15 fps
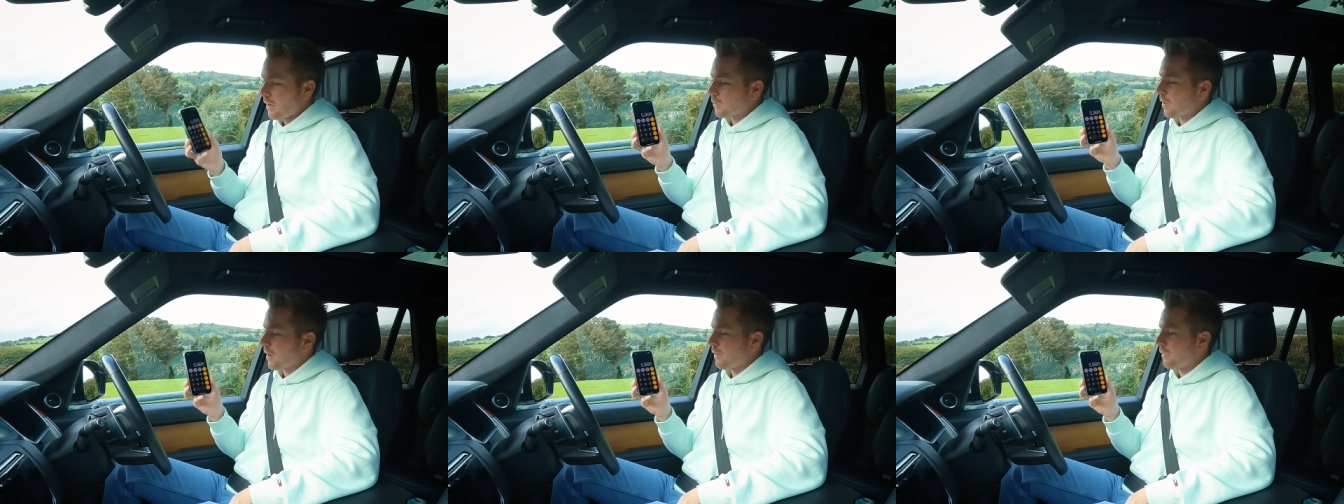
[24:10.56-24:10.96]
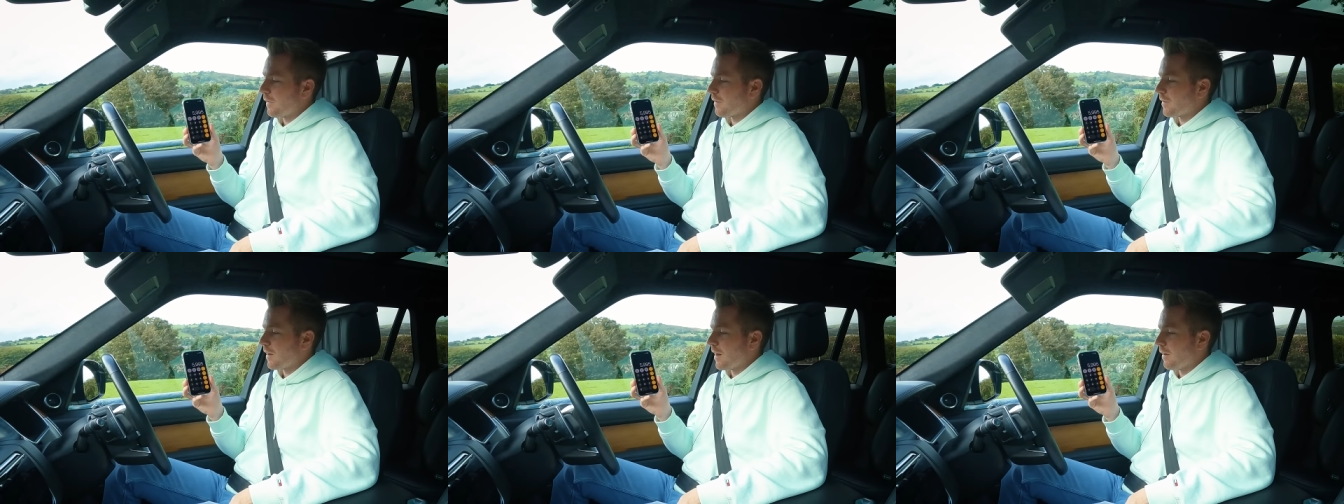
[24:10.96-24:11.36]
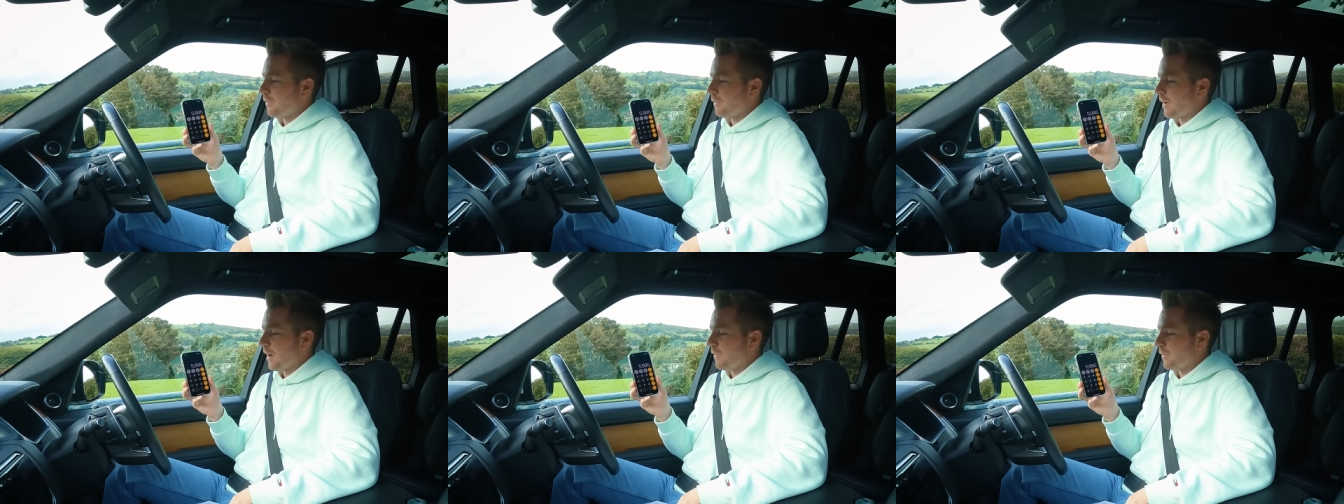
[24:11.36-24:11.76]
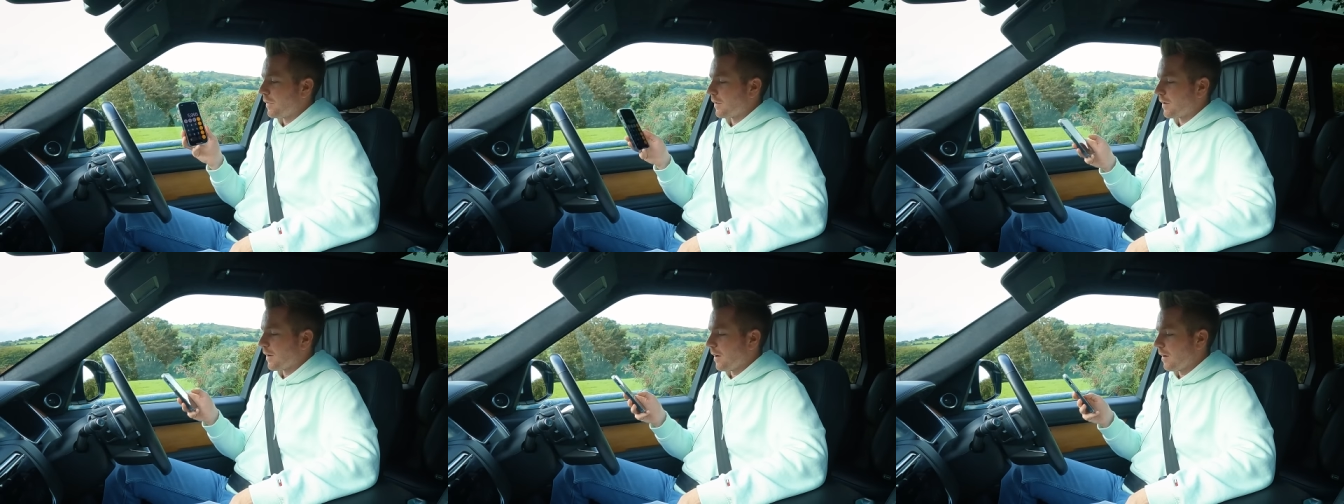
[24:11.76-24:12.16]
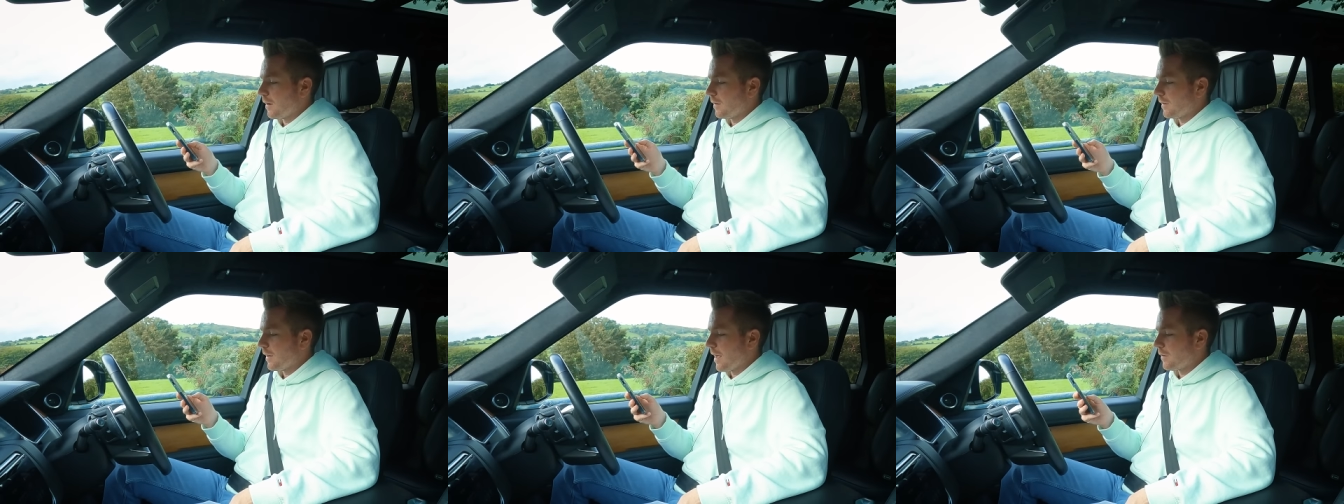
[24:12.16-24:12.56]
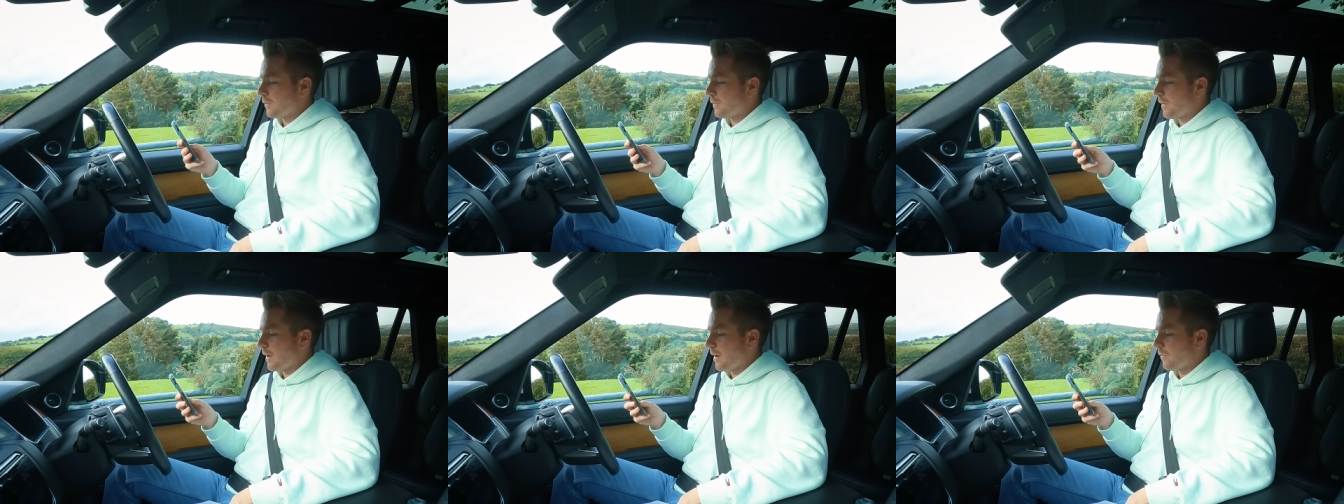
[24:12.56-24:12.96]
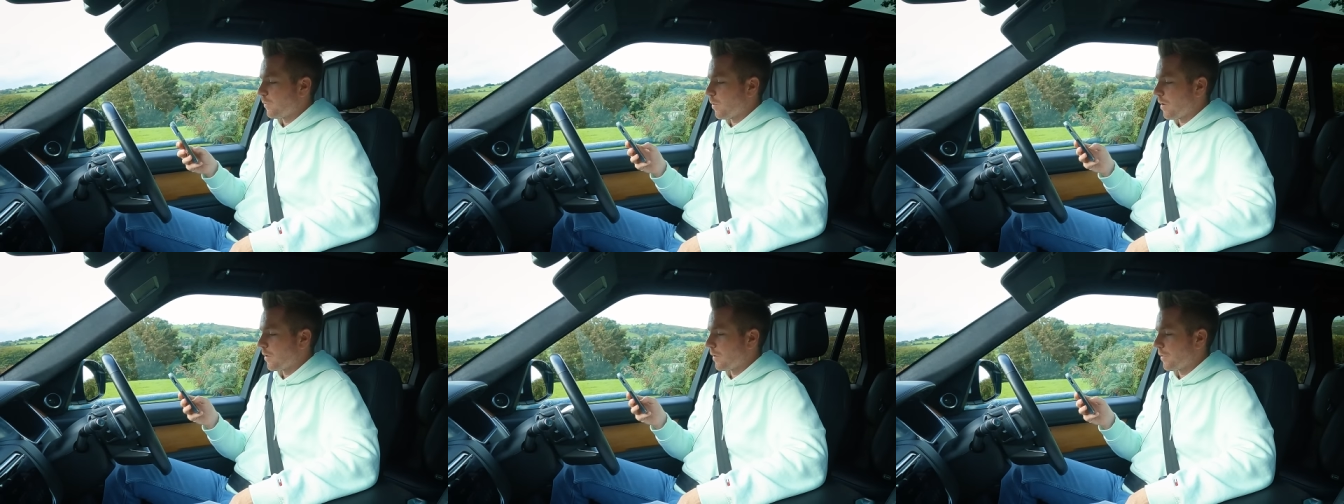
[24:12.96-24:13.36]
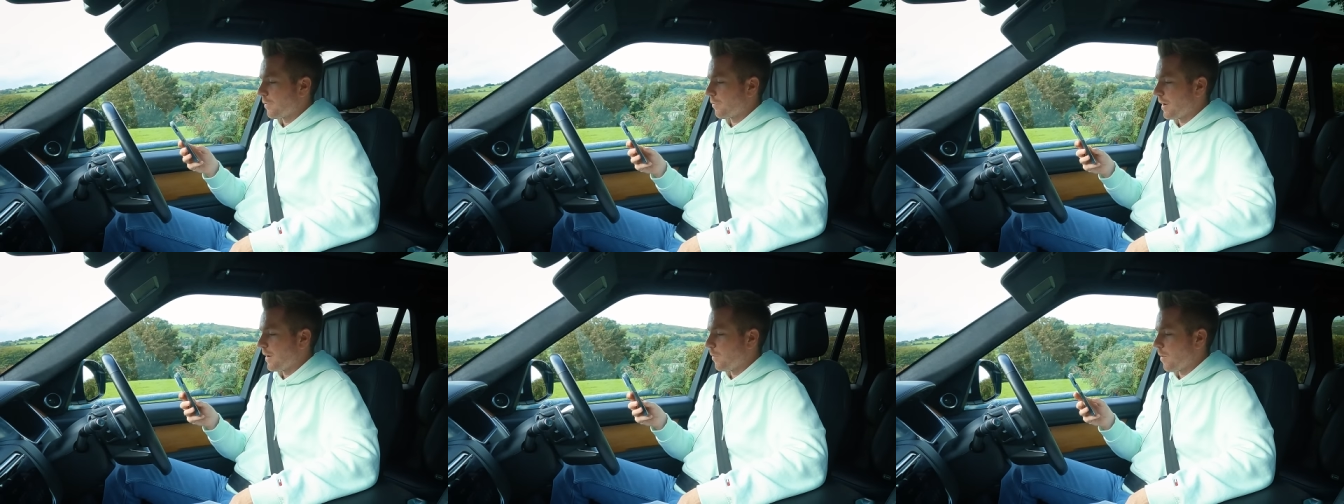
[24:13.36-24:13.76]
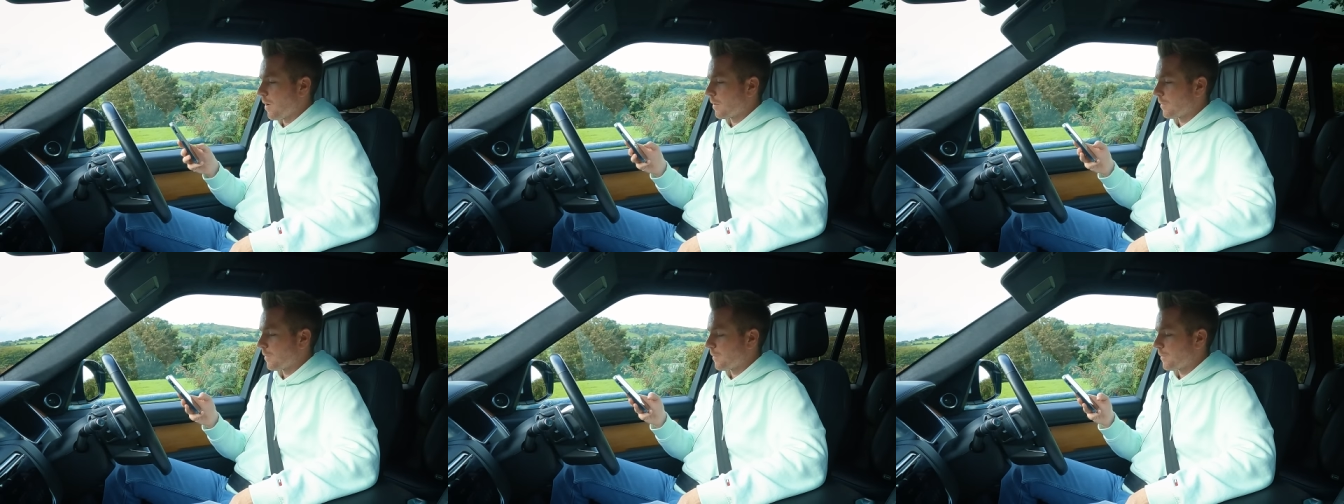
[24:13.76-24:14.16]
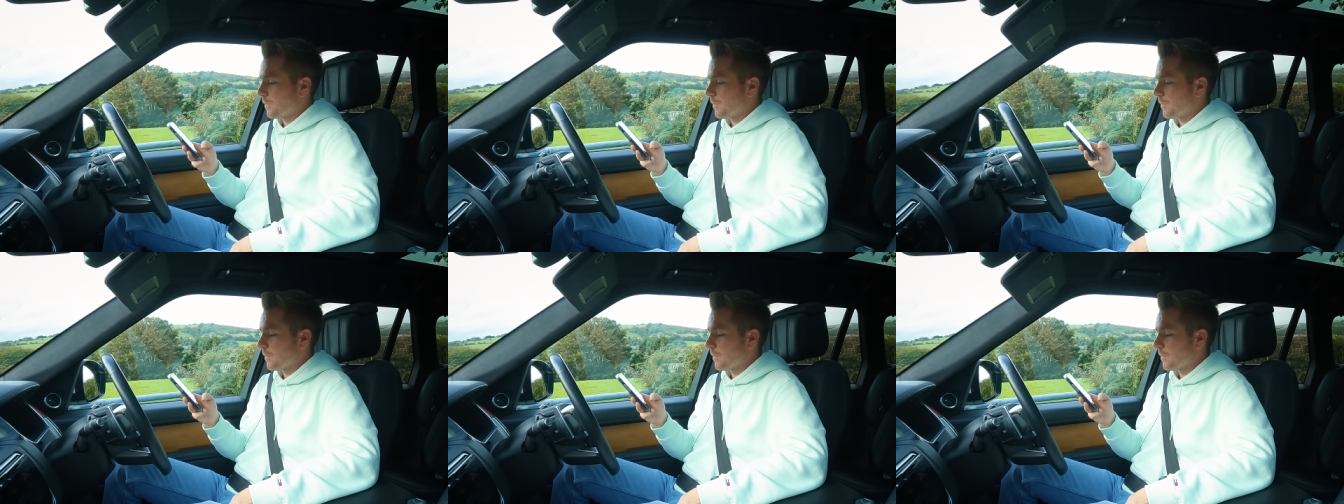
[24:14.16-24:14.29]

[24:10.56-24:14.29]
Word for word: So I got 5095 for the car, less 5131,